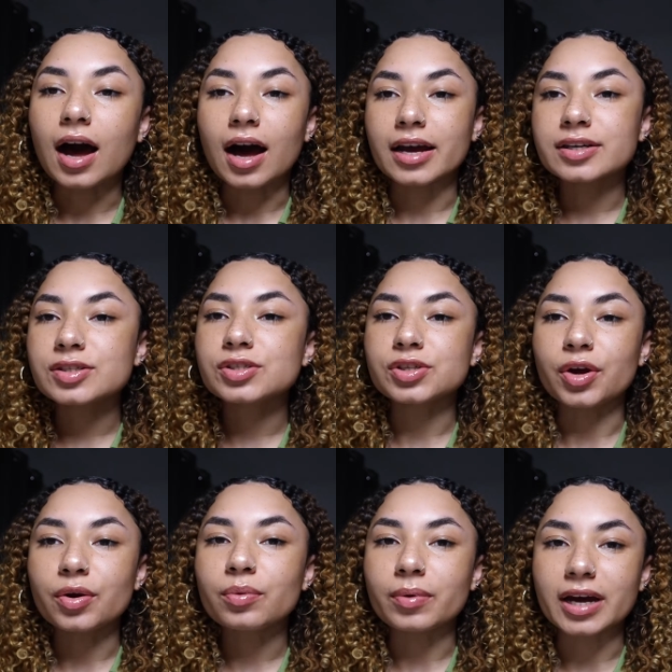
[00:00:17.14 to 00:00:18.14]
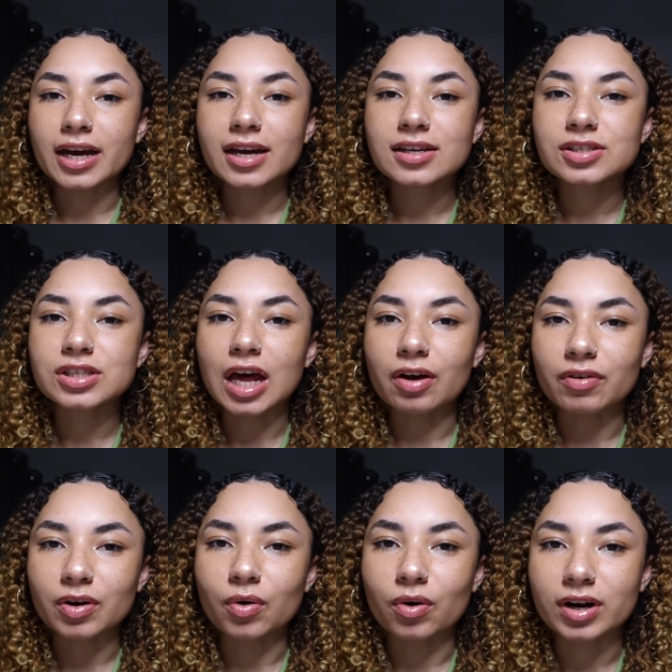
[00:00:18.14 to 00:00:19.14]
I so wish that I
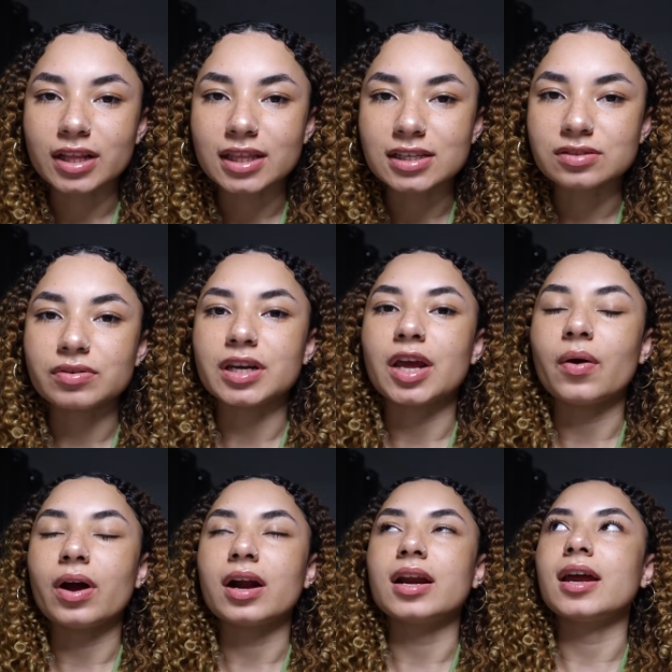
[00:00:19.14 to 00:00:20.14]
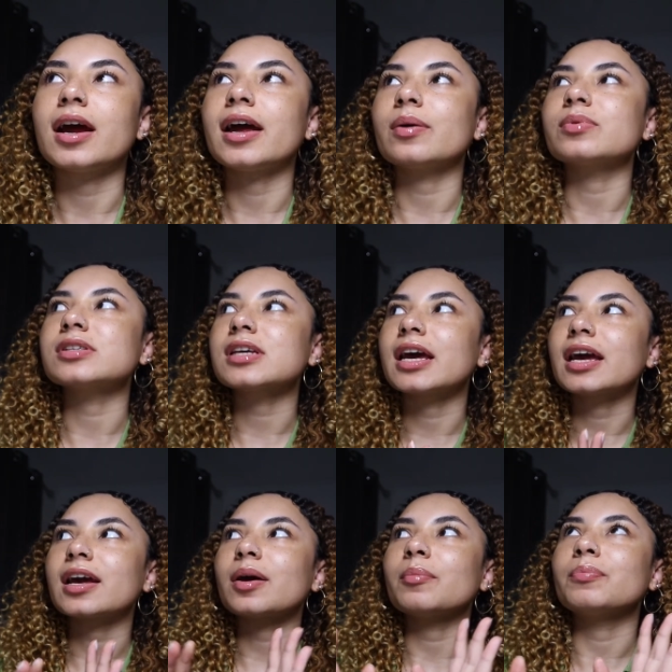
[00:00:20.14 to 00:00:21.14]
recorded this video earlier. It was
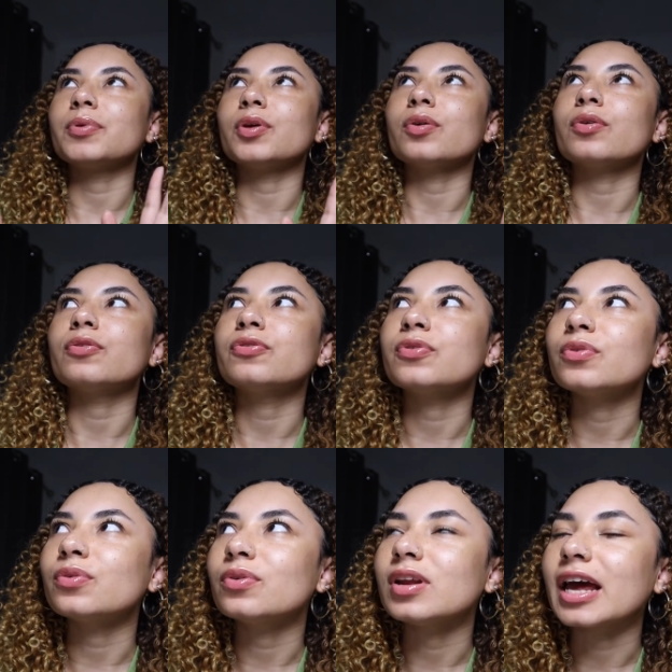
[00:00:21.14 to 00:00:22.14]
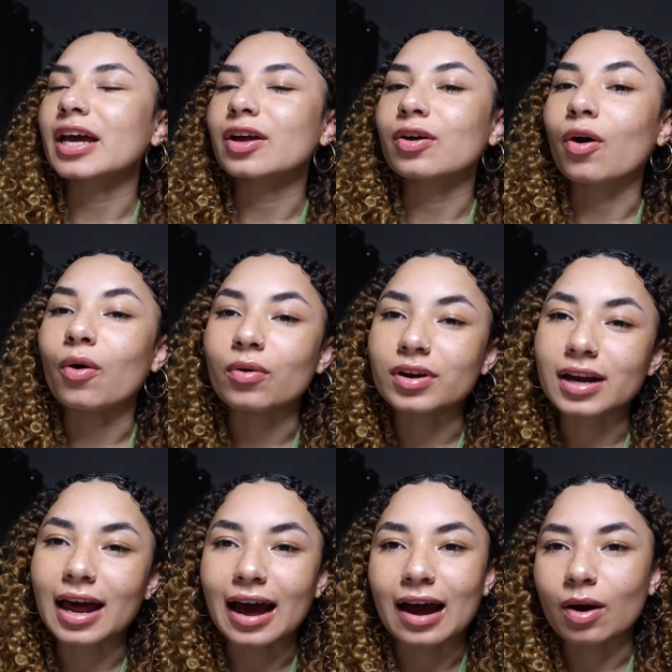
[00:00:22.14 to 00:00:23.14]
like beautiful, like
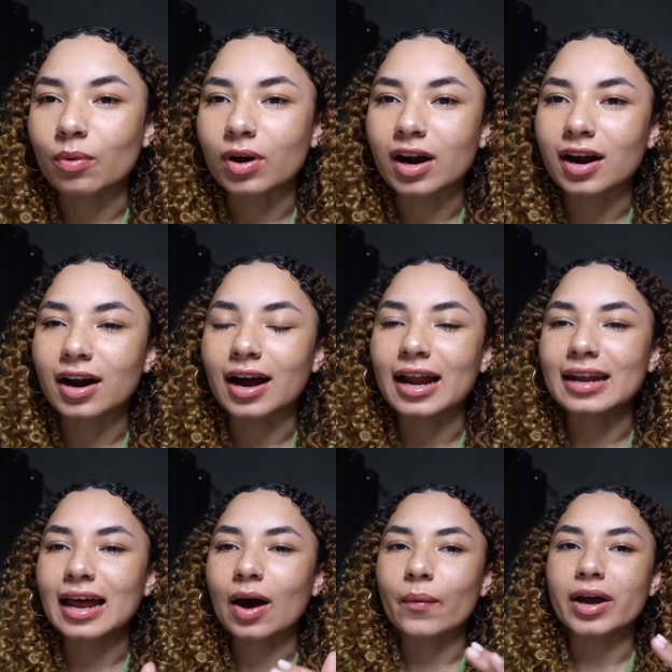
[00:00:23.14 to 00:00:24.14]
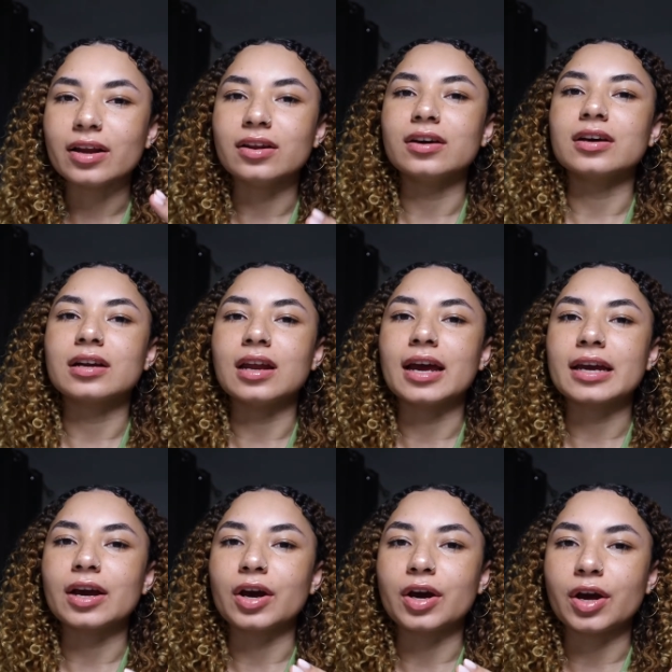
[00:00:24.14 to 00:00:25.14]
golden hour, and now I look
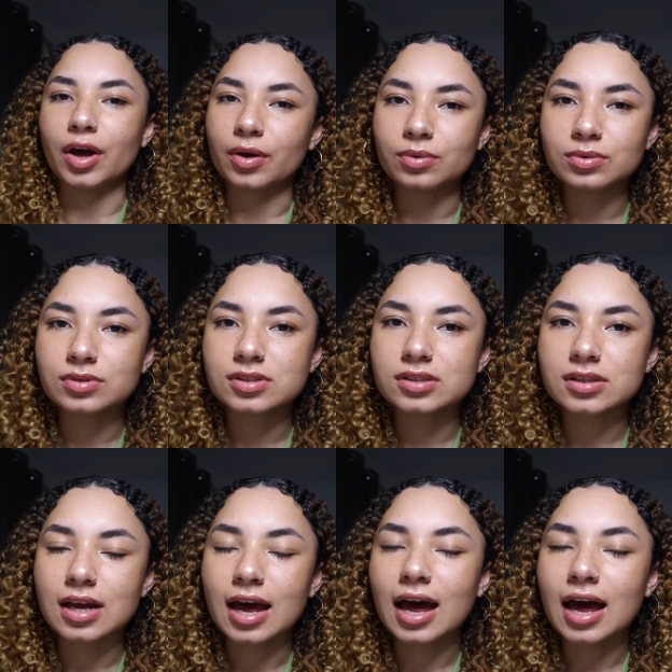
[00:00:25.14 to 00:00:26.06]
like a ghost